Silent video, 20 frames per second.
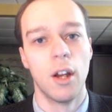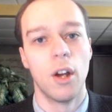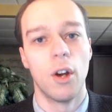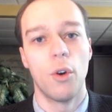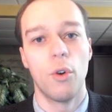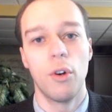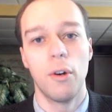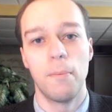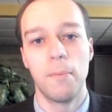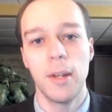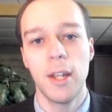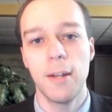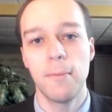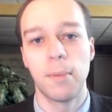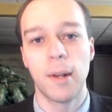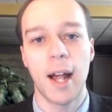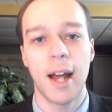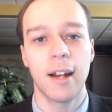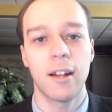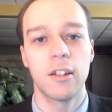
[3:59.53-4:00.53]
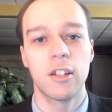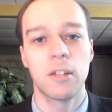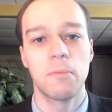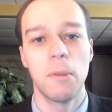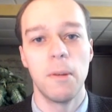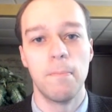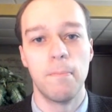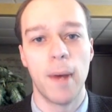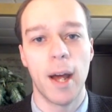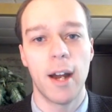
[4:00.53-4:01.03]
or B, black is going to
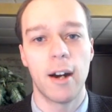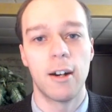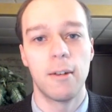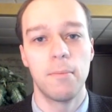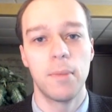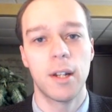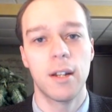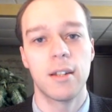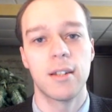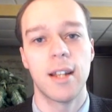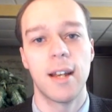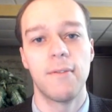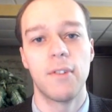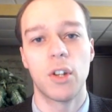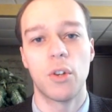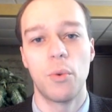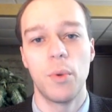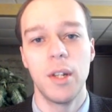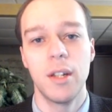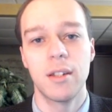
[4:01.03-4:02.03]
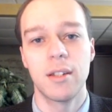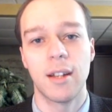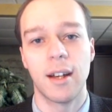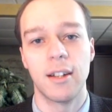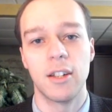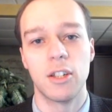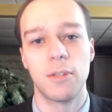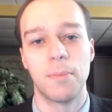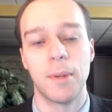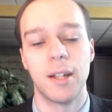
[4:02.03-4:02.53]
be better because they have the queen side
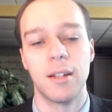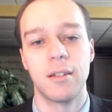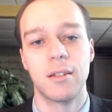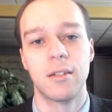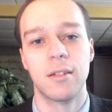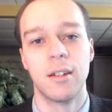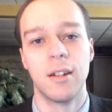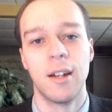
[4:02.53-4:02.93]
space.